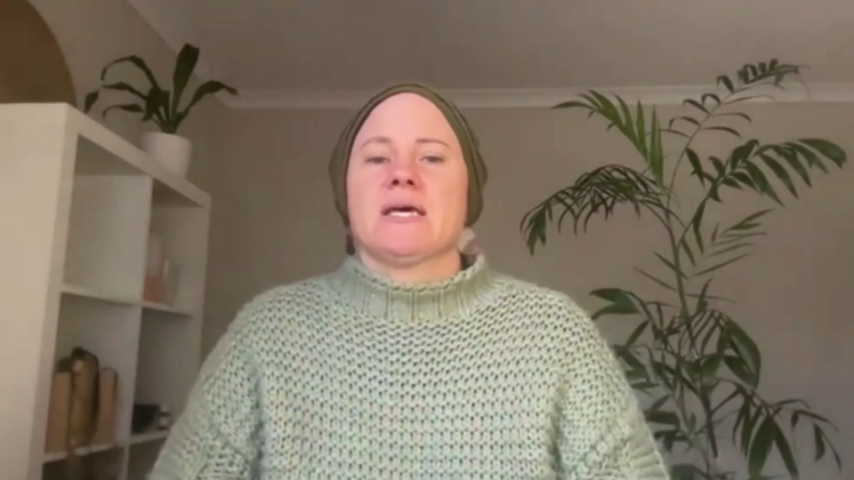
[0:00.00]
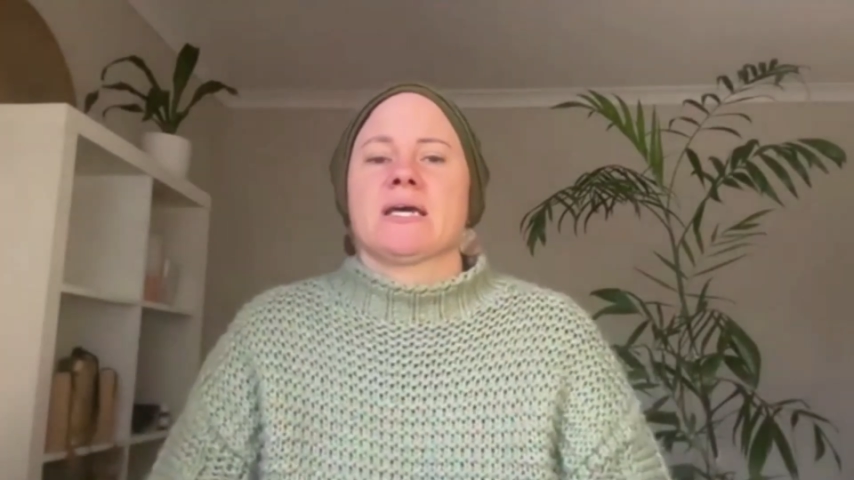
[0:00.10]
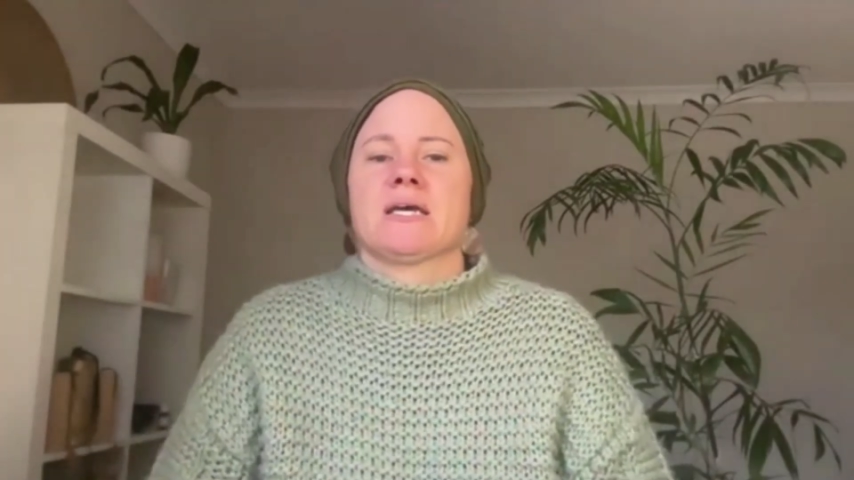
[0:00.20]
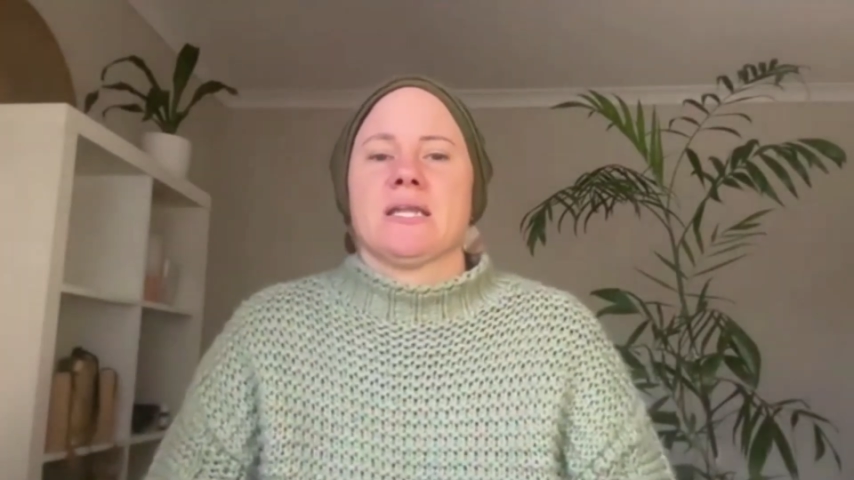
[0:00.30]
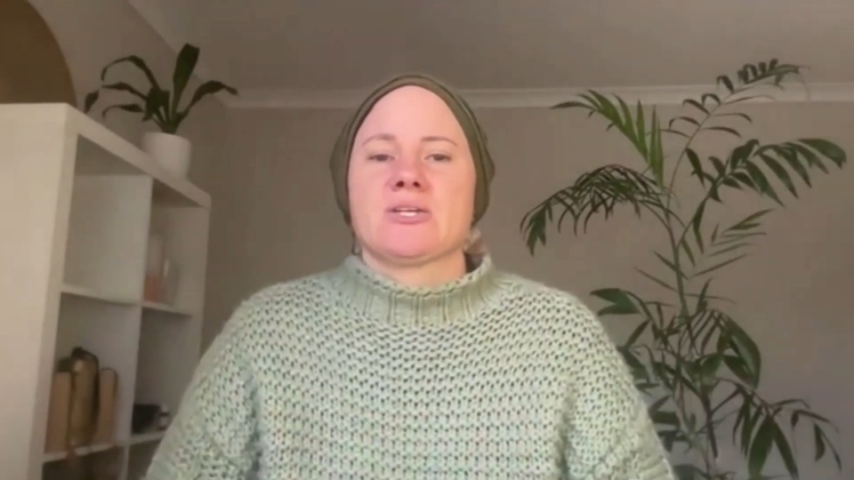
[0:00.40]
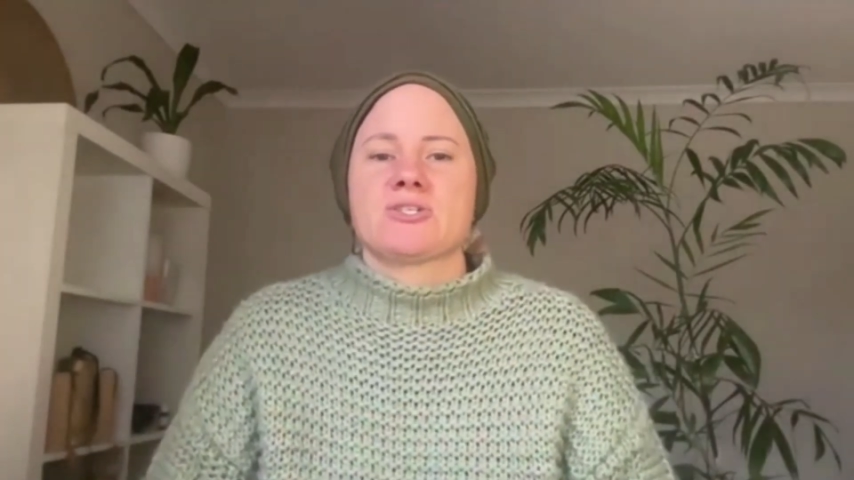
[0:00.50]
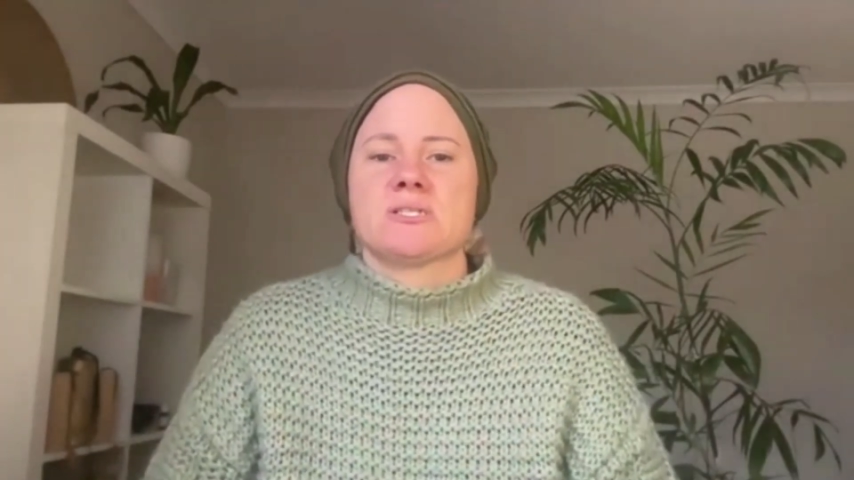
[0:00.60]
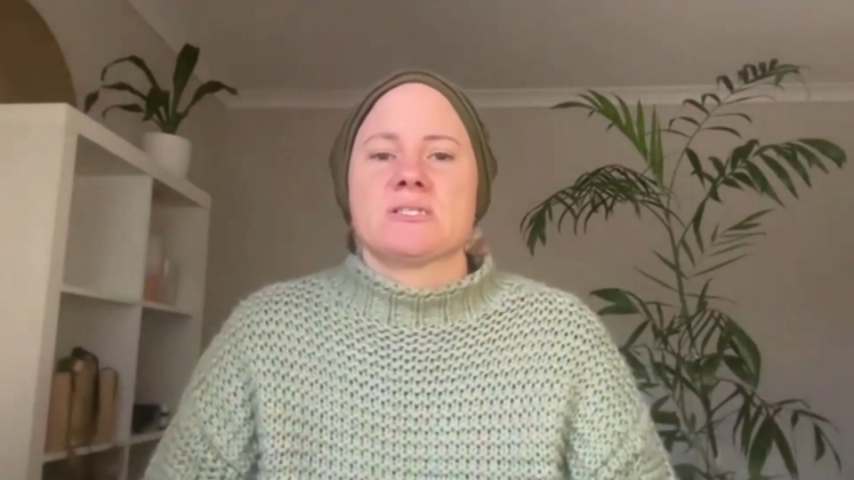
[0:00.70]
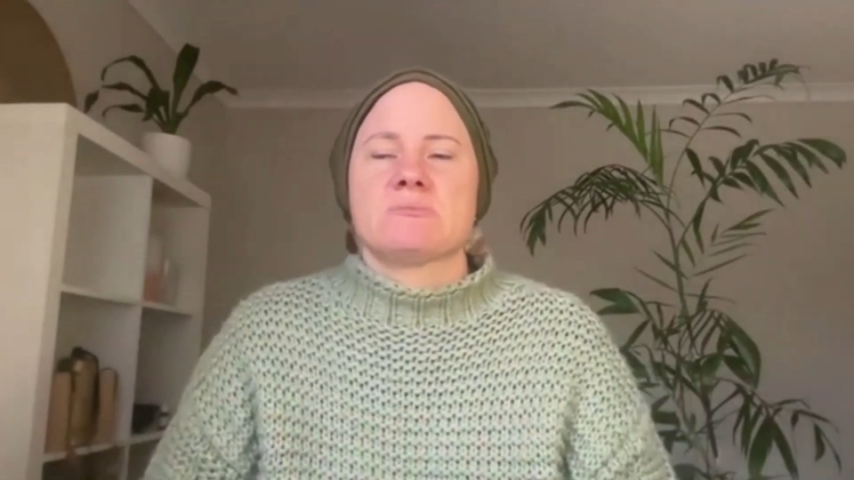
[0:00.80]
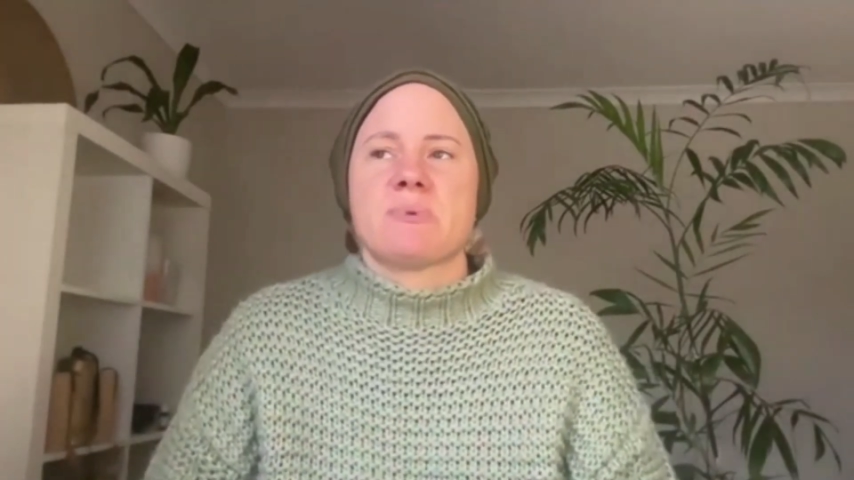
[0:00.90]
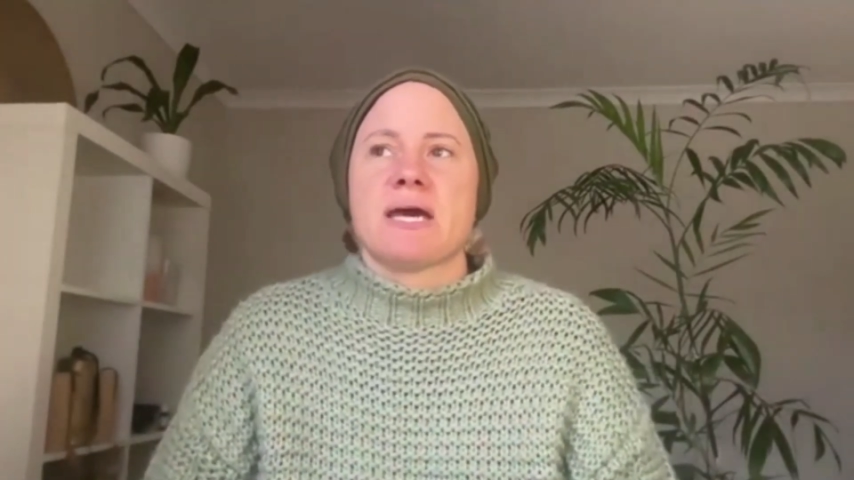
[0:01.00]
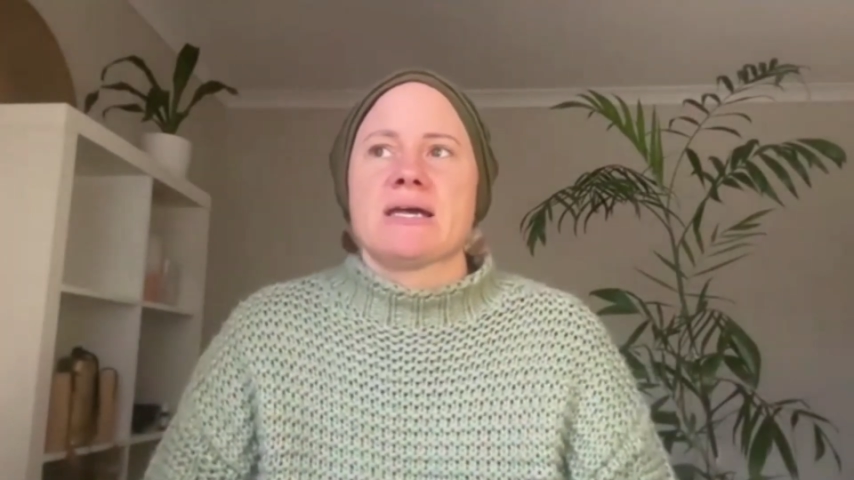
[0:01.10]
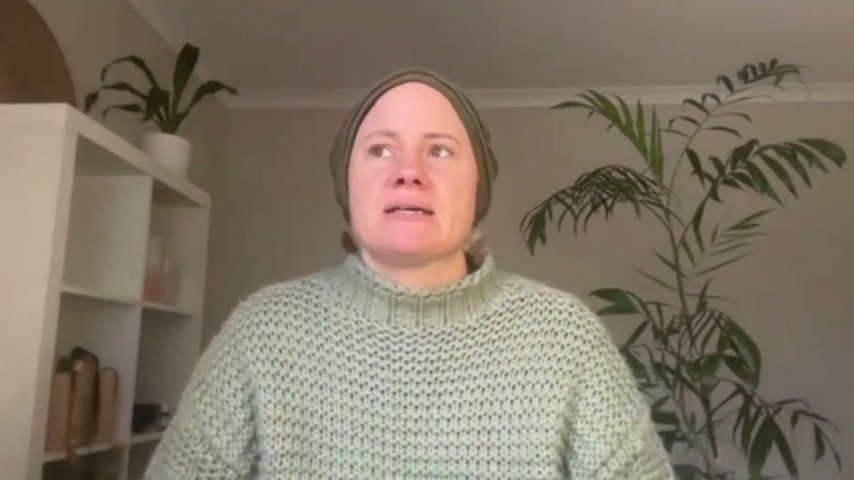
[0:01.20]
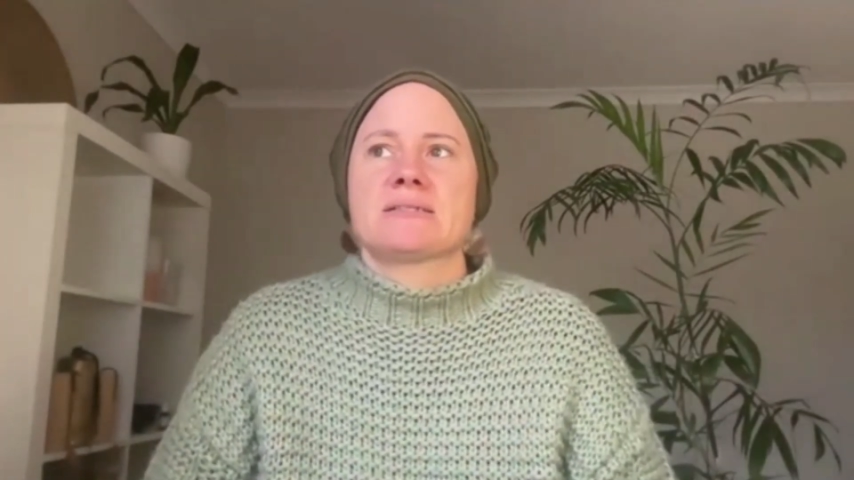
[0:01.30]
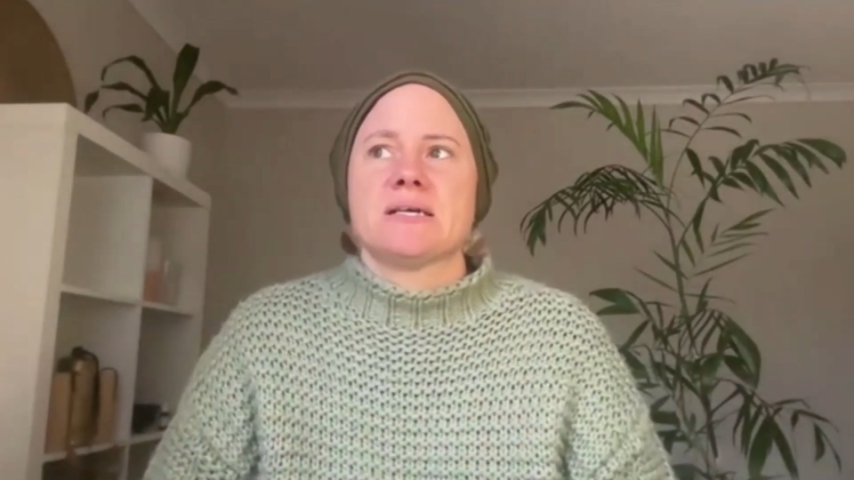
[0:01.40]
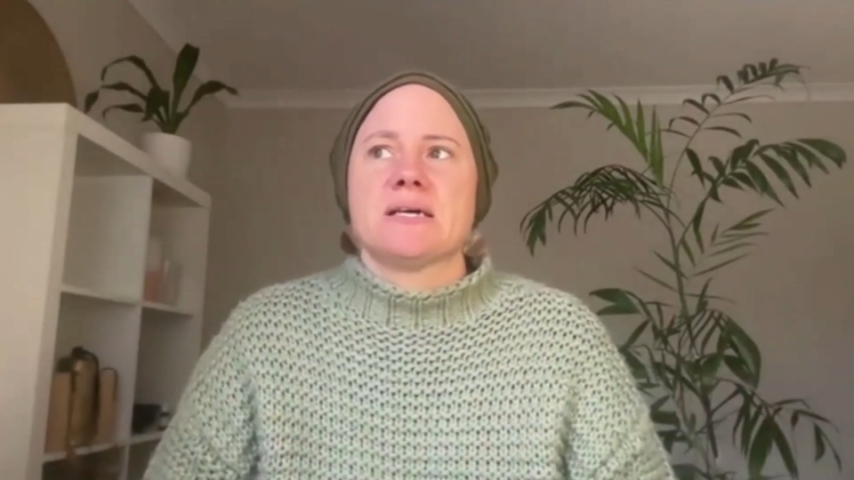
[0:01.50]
that connection space.